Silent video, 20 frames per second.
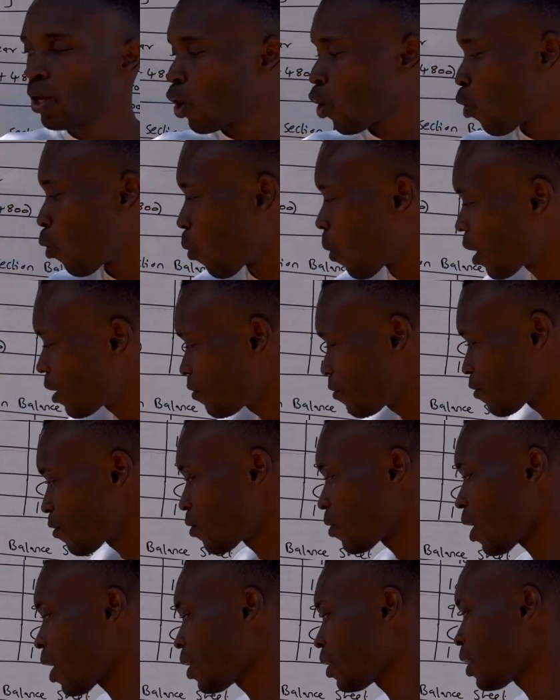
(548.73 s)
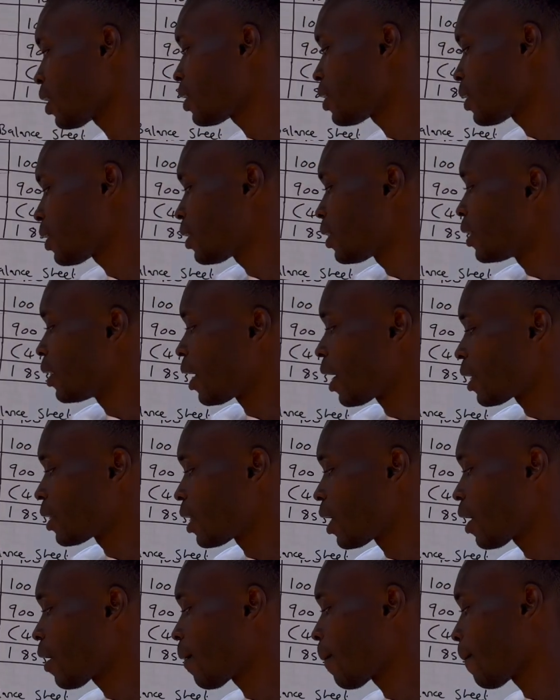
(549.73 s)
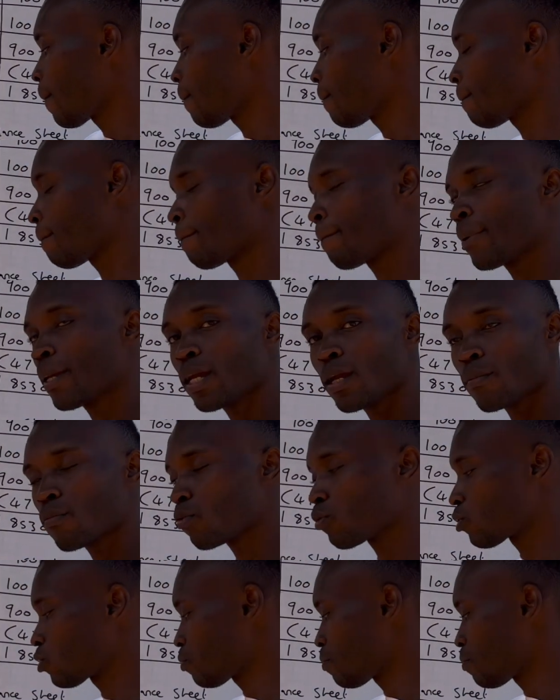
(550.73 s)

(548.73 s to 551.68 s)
what fall under trading other payables.